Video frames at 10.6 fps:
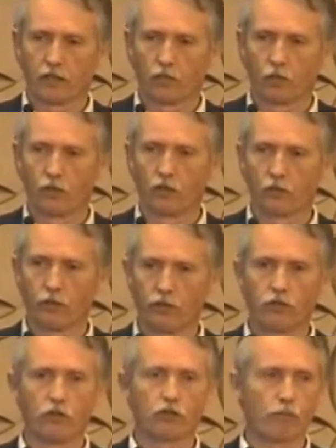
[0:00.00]
will
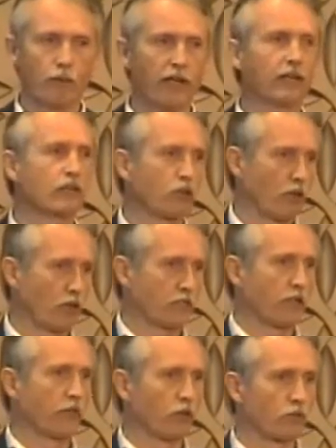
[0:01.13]
reduce maintenance costs
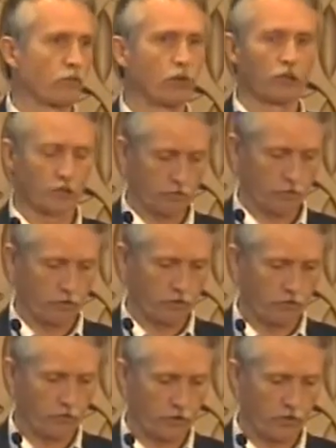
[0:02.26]
on those boilers
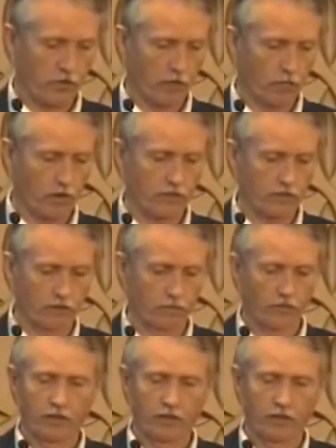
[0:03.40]
for the same reason.